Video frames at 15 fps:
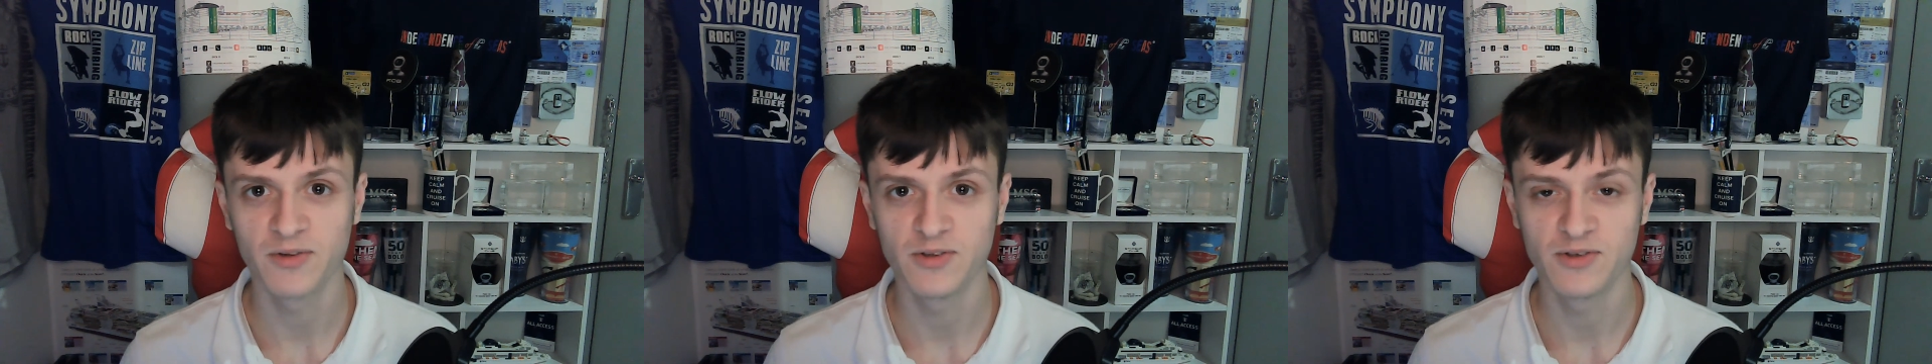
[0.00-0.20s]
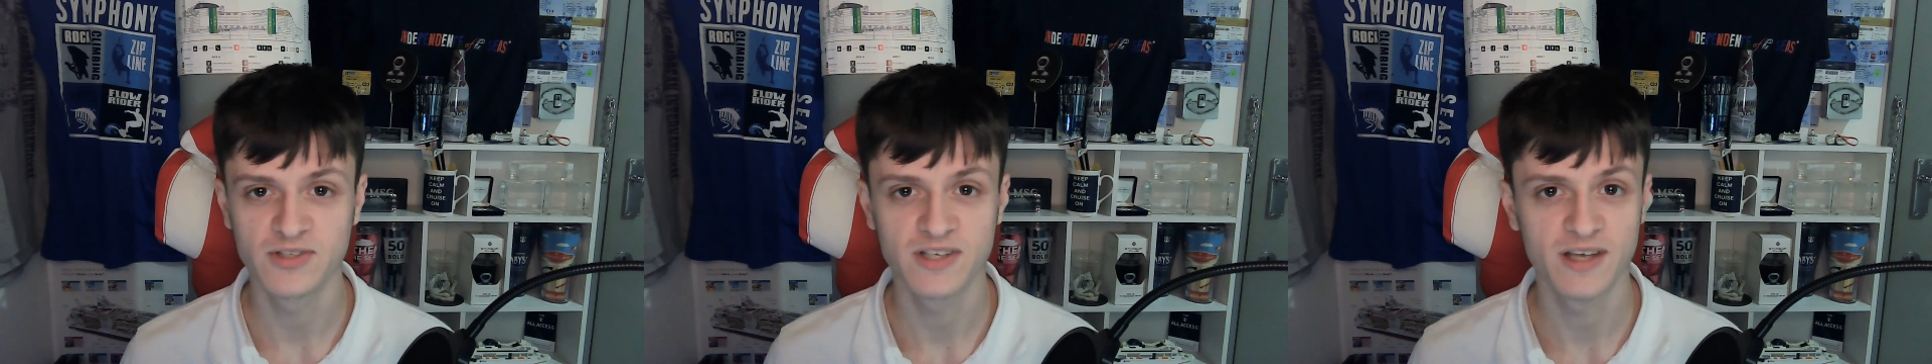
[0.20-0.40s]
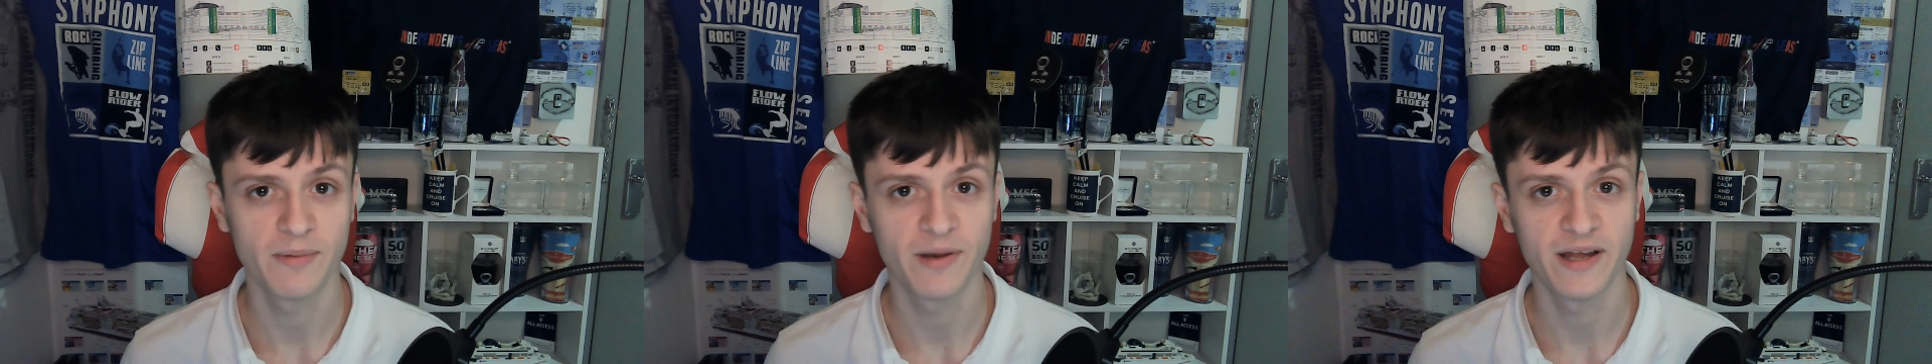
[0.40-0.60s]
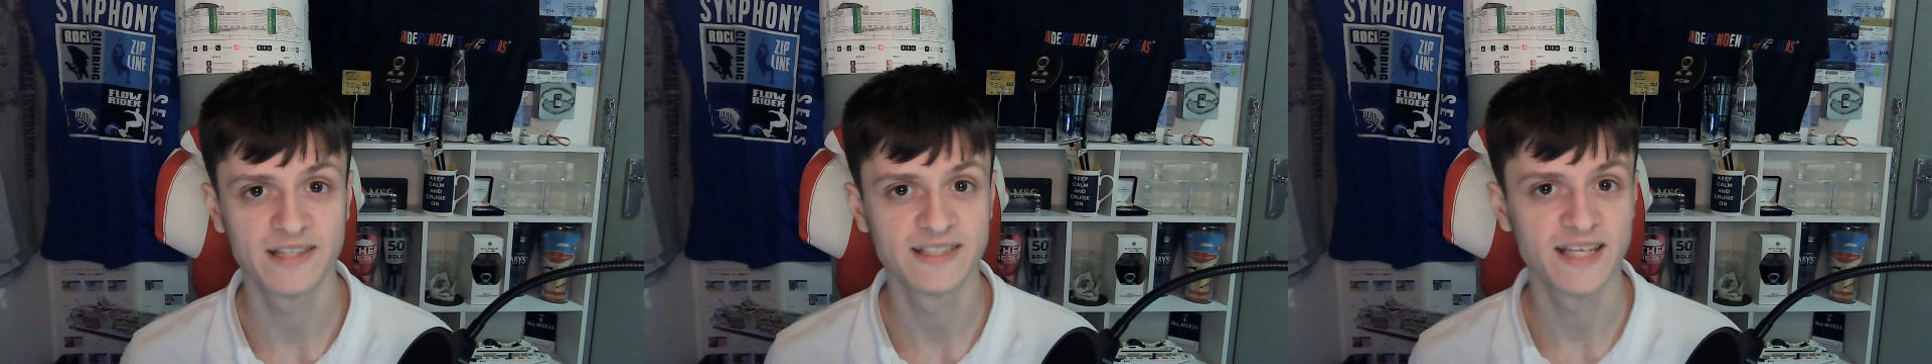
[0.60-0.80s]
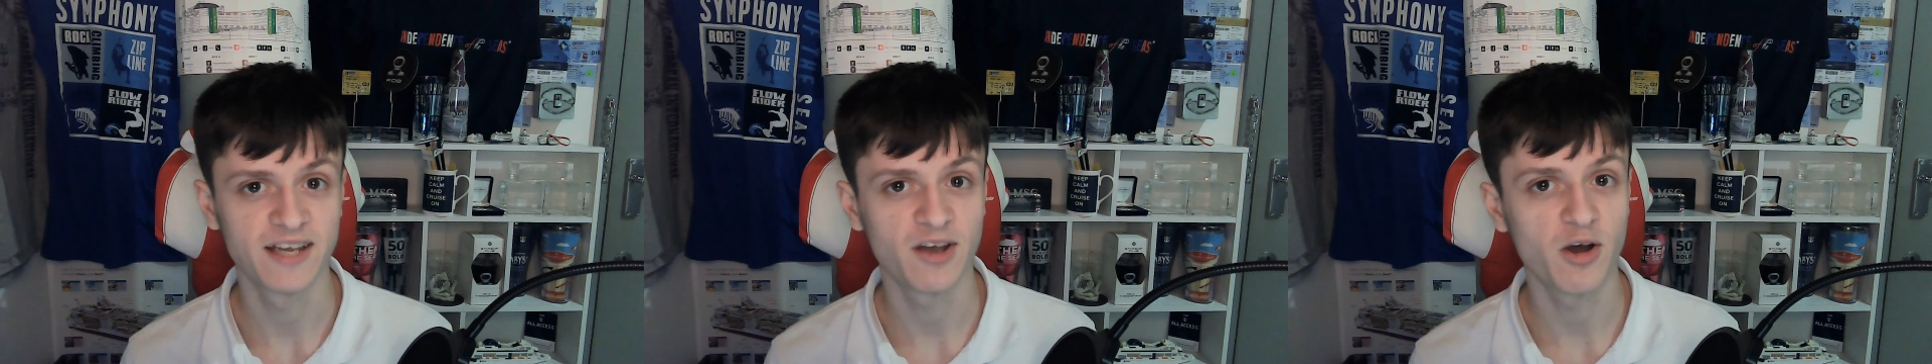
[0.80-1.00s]
you see a plane
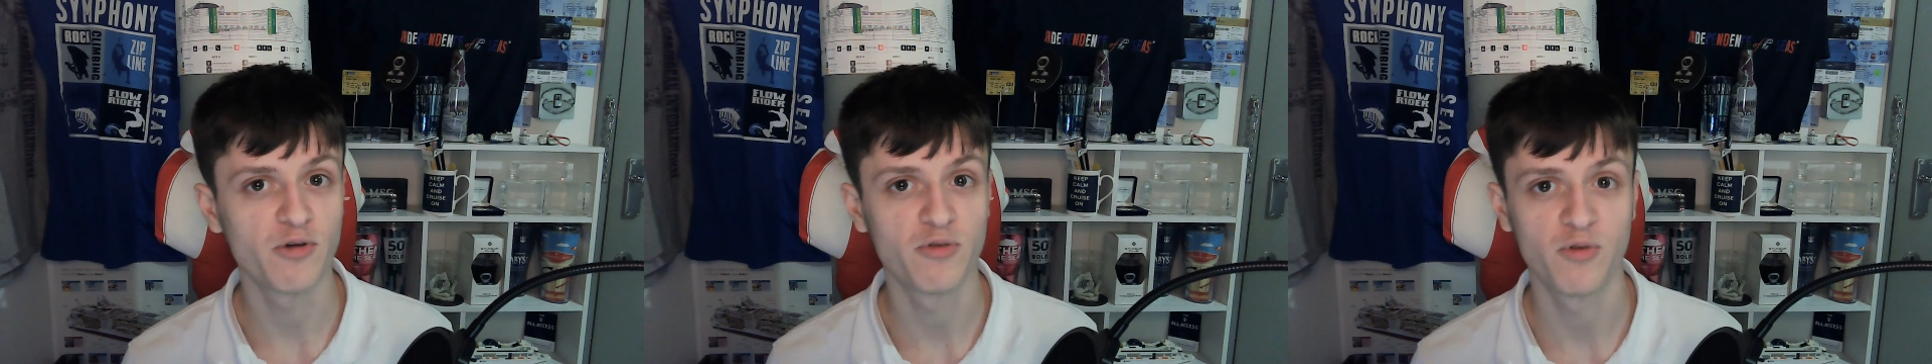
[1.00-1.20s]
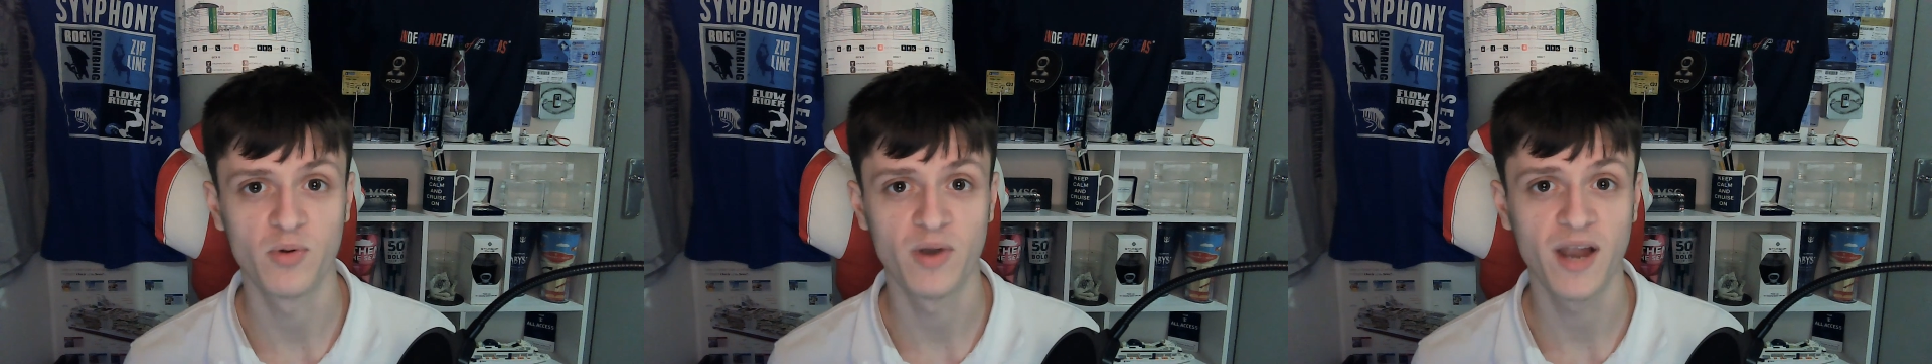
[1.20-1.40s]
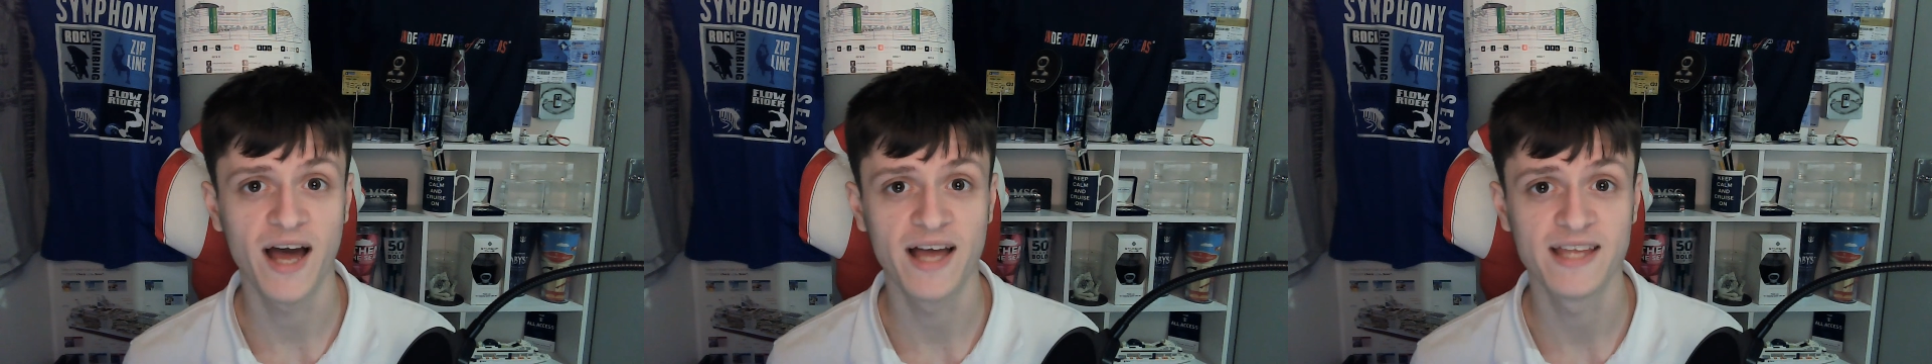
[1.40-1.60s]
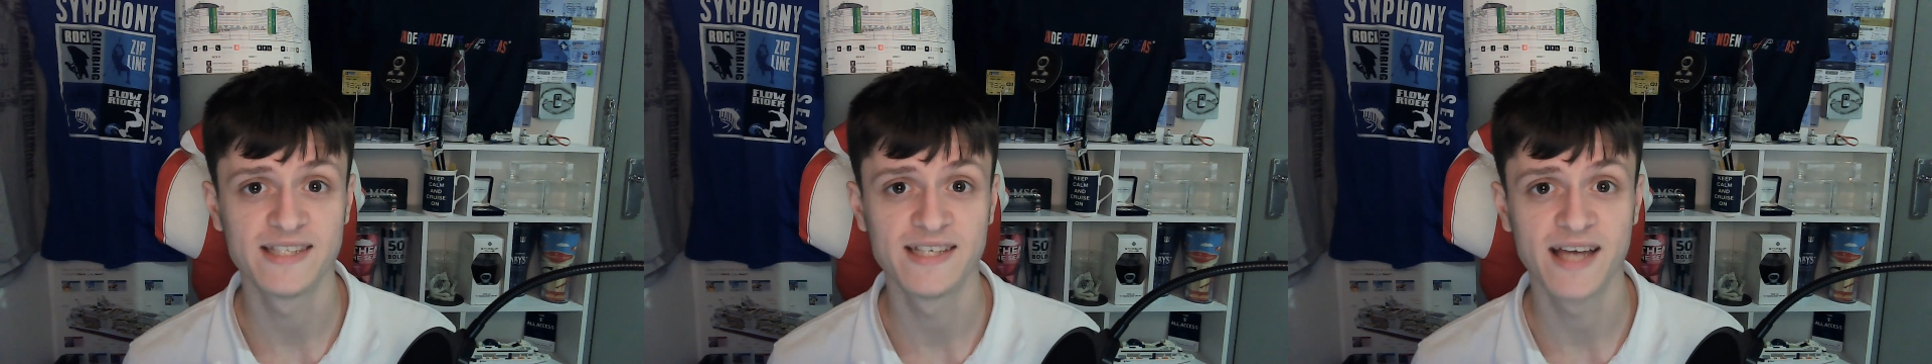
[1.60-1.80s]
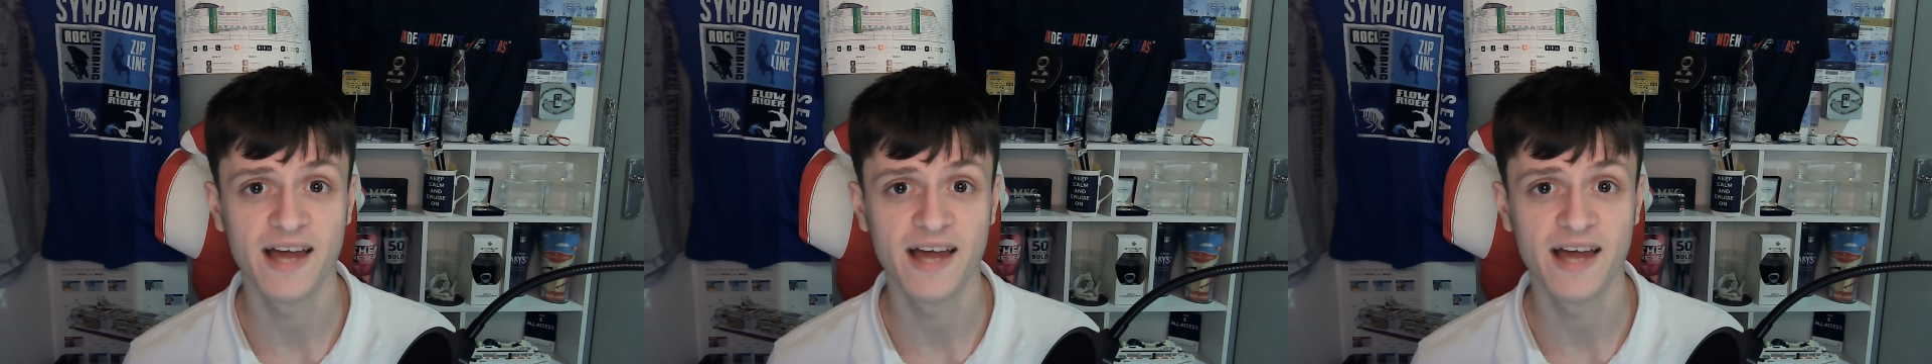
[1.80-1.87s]
take off or land,